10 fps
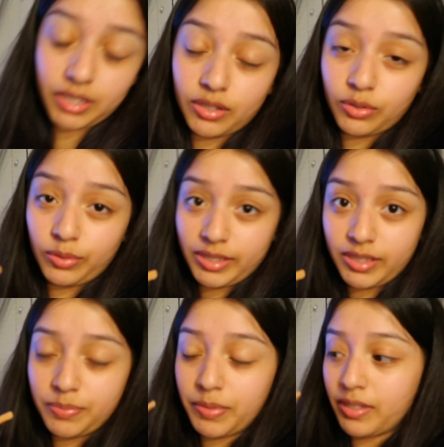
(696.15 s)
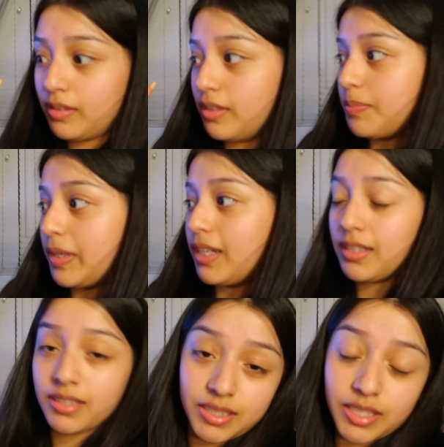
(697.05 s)
hear the noise, it's because it's my
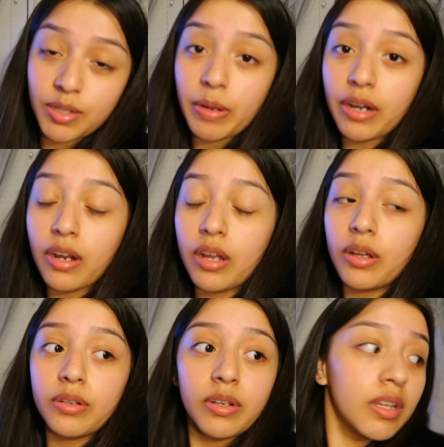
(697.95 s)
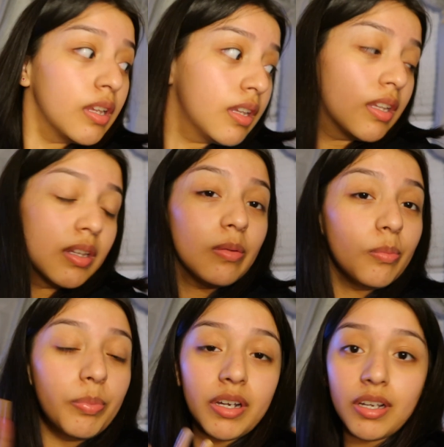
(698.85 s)
cousin's in the background.
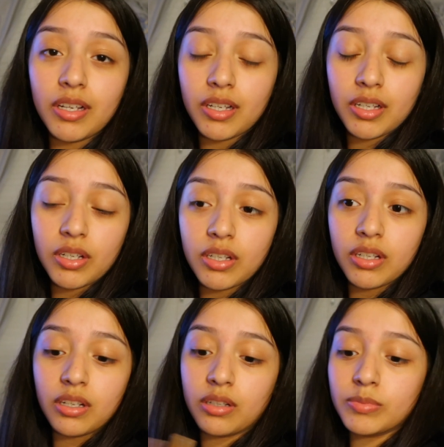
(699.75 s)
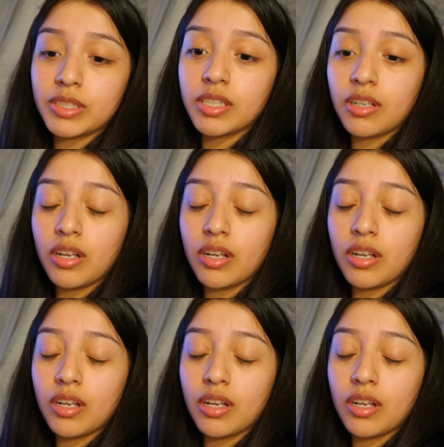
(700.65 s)
But what's it